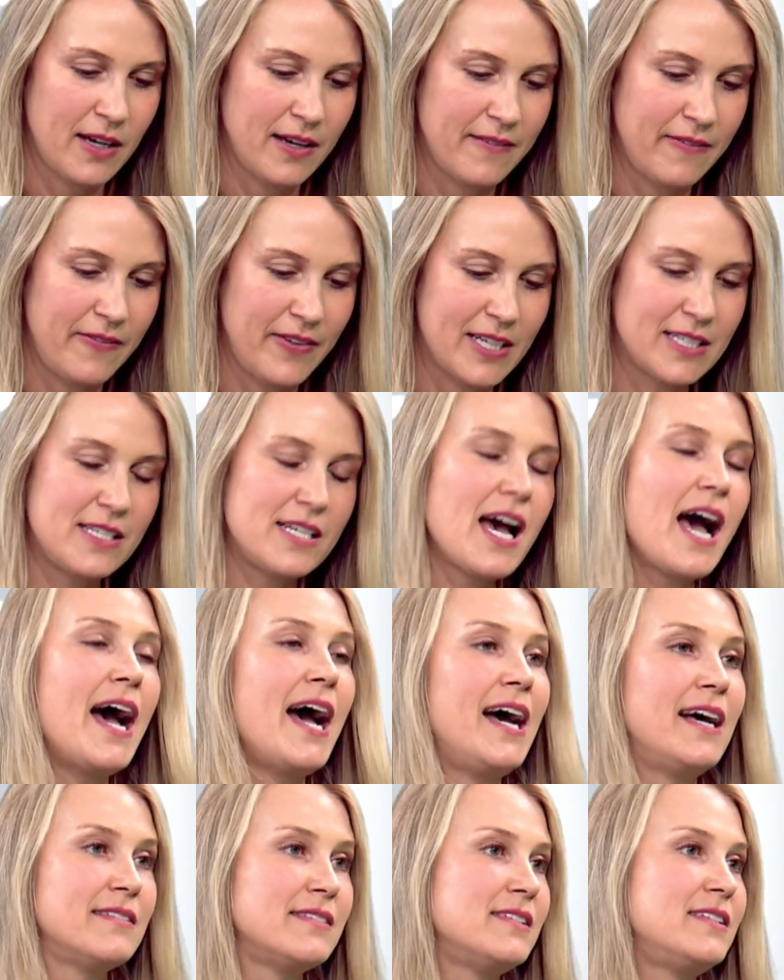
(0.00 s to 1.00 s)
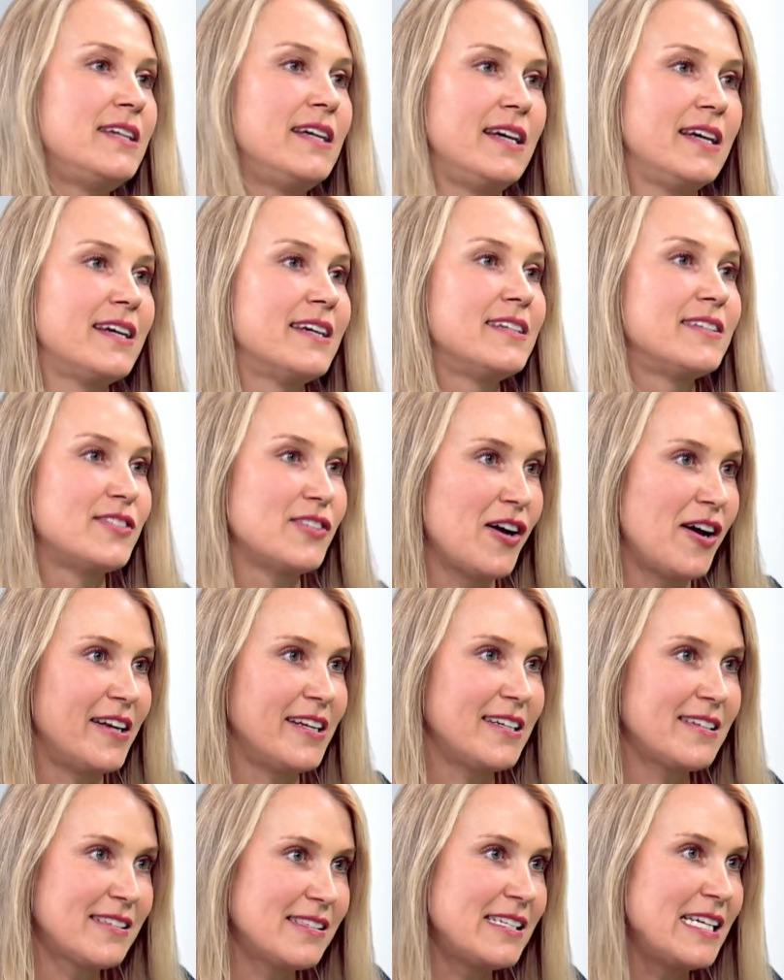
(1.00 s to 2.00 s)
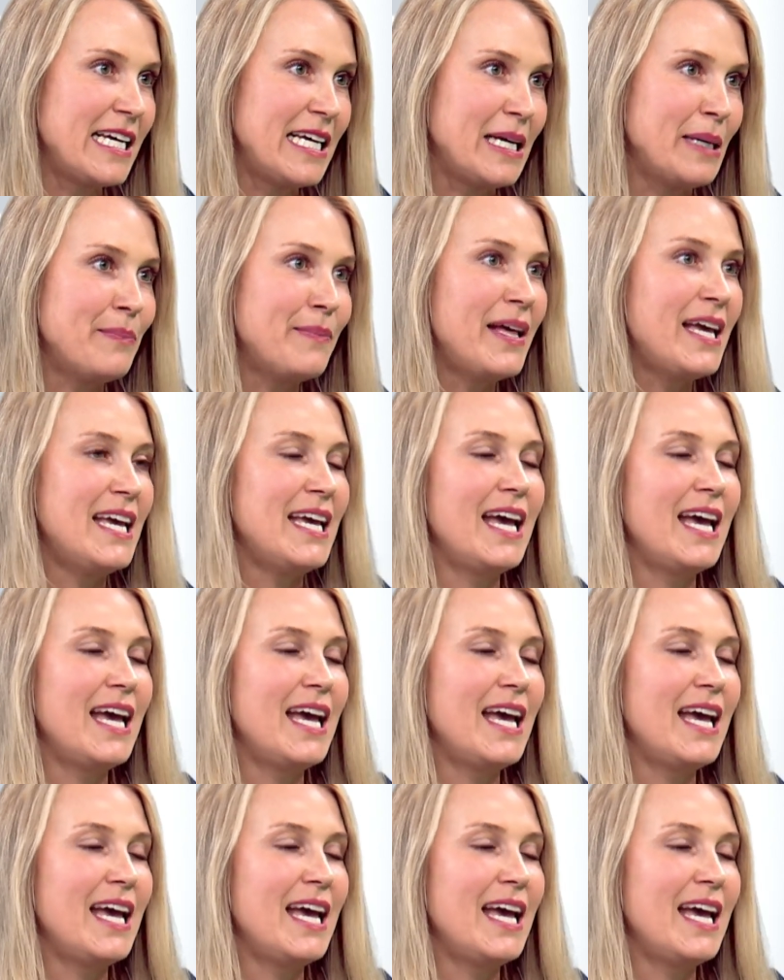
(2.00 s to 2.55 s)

a, fantastic exotics team.